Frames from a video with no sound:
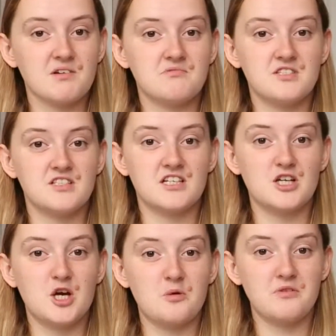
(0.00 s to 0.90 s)
just gonna
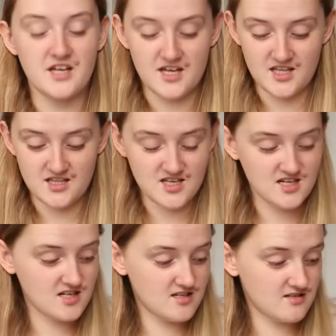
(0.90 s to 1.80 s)
go with it and then
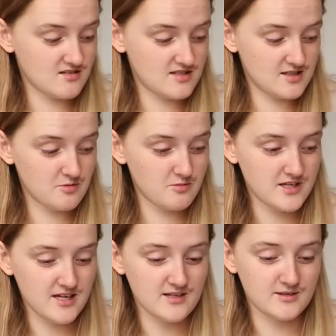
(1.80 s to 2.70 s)
uh, see what you
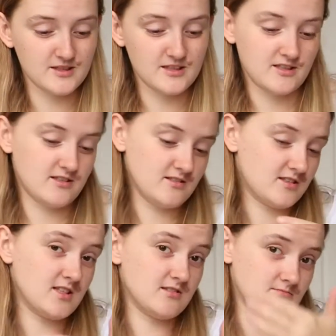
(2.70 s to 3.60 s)
get.
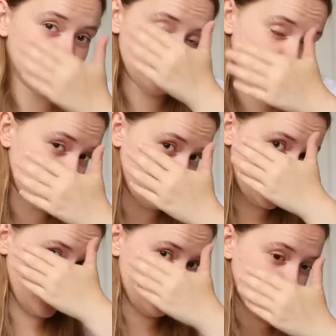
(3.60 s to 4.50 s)
Okay,
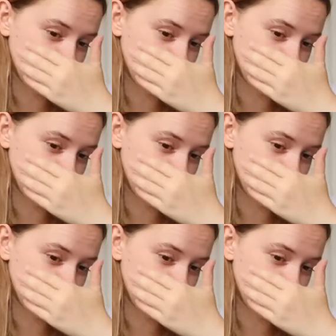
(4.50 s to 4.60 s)
ready.